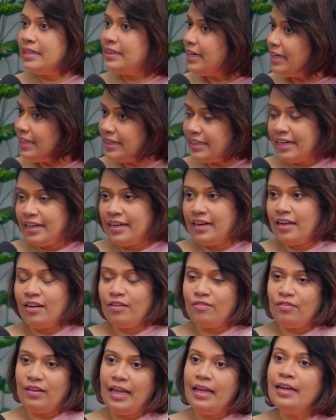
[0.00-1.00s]

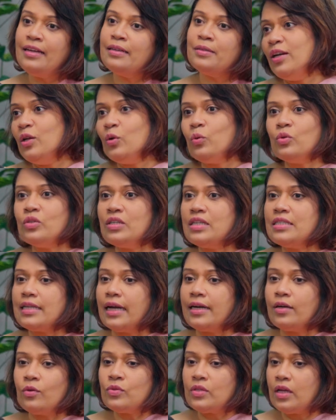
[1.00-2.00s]
3.5 lakh. You could
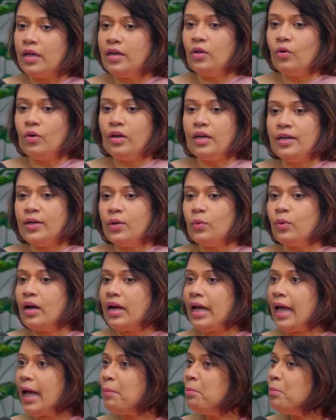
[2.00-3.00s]
decide to send your kid to a
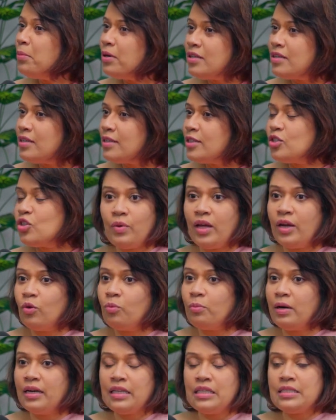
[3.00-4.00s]
Cambridge where you
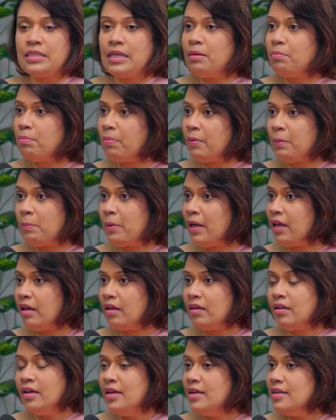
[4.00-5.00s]
might easily be
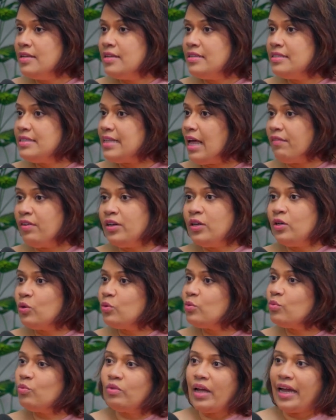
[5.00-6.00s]
paying 7
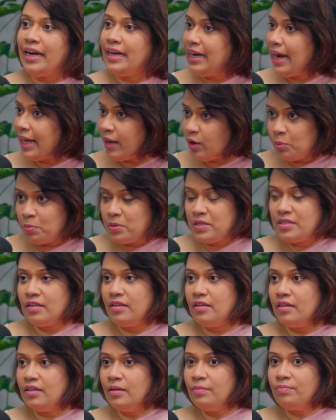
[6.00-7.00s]
to 8 lakh rupees a
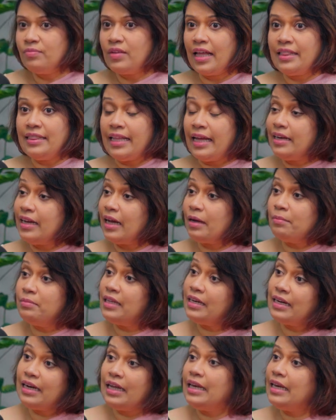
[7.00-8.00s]
year. And then come
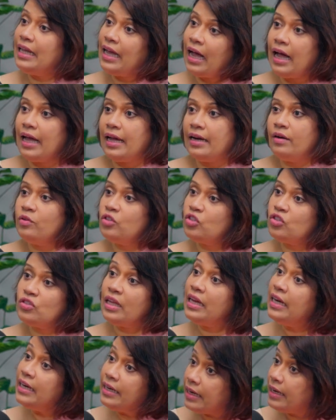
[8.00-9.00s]
the really high end, which is the
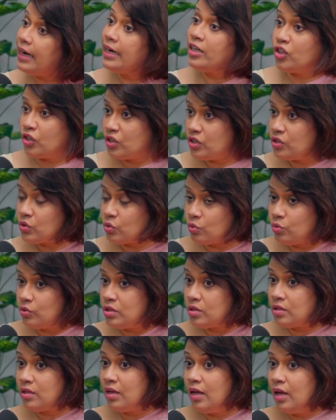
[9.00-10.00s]
international
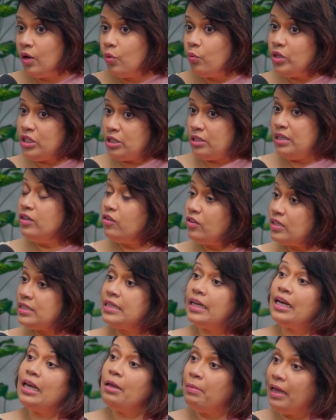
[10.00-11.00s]
schools, which
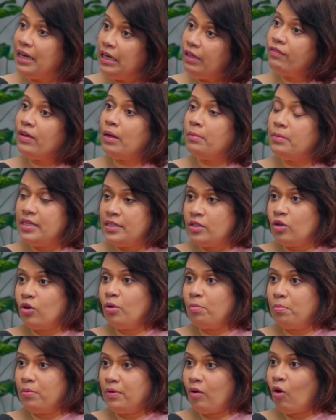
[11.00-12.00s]
interestingly many families
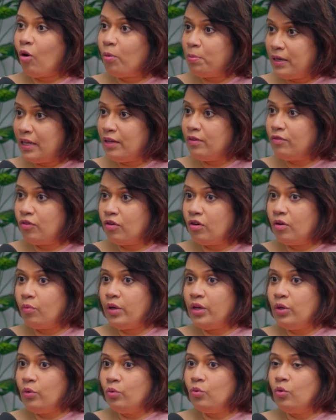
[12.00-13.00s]
are opting for,
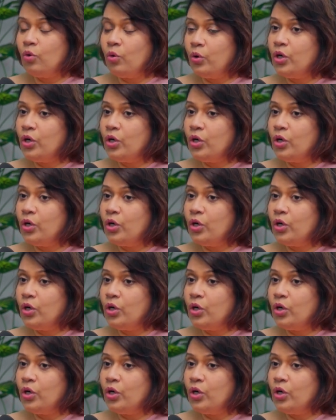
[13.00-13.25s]
where you go